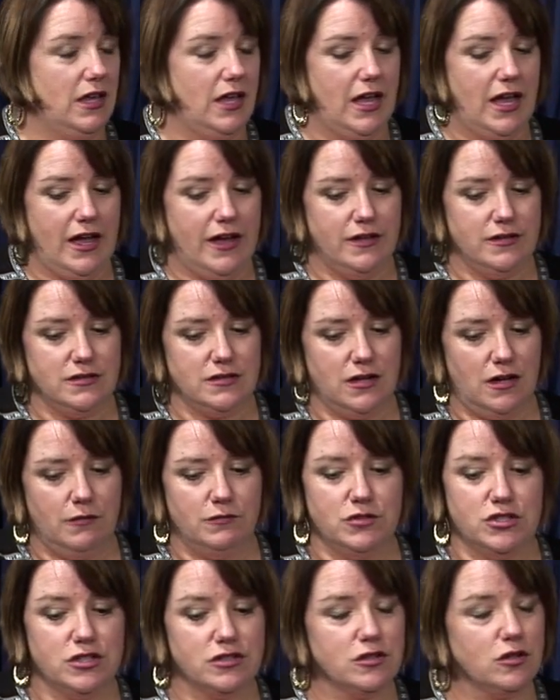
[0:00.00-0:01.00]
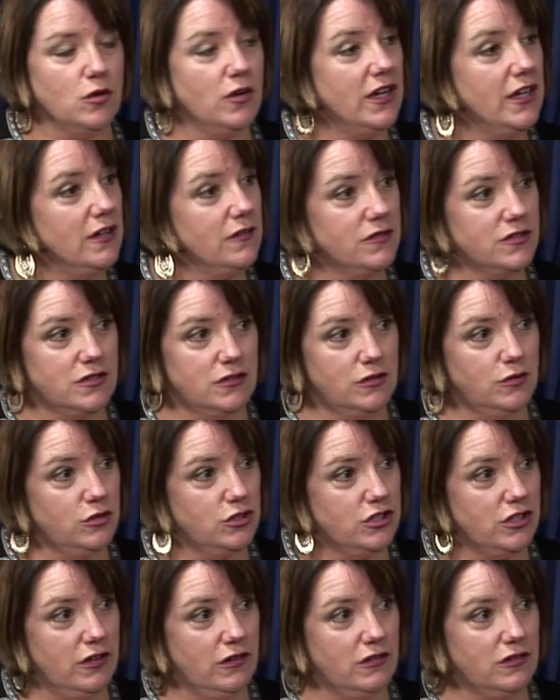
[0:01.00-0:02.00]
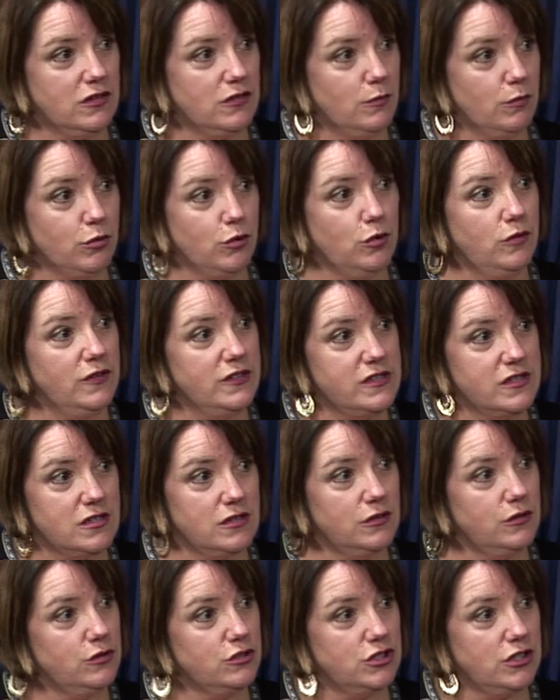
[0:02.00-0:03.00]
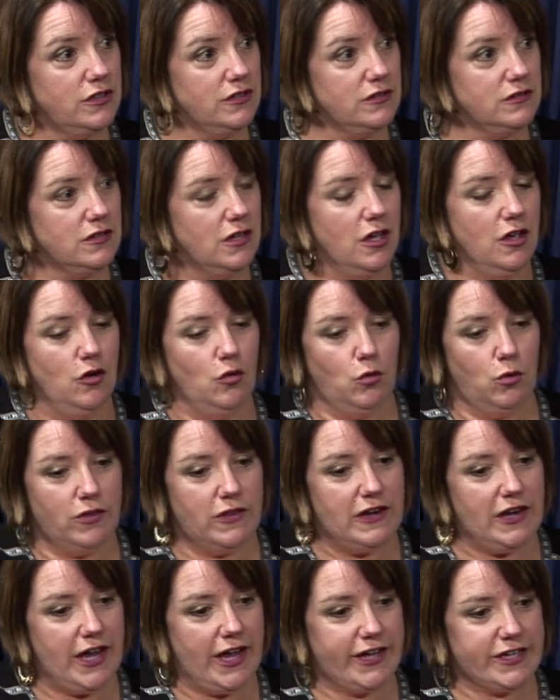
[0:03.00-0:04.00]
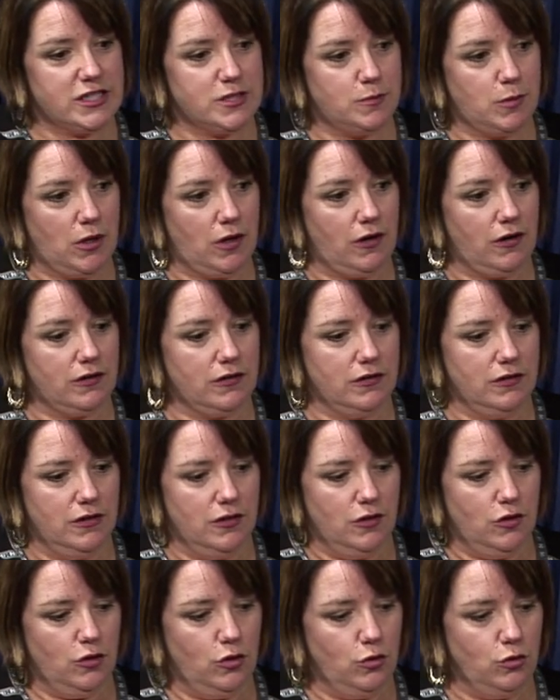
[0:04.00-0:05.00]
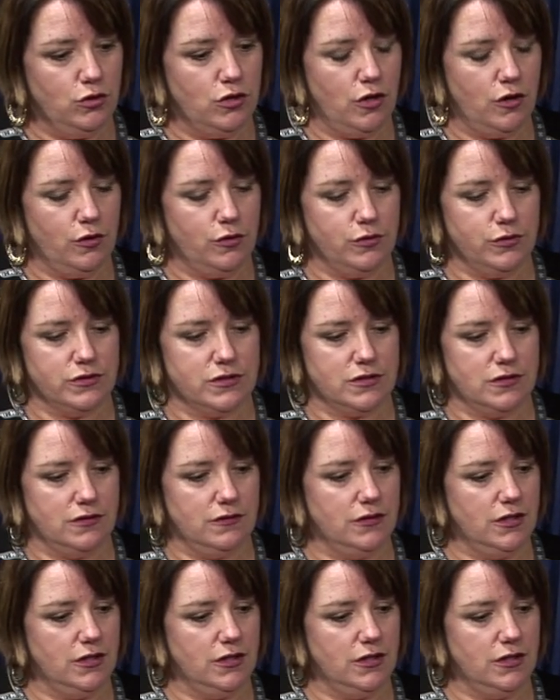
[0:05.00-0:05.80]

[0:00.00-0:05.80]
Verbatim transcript: And just creative solutions, proven solutions with an expert who knows,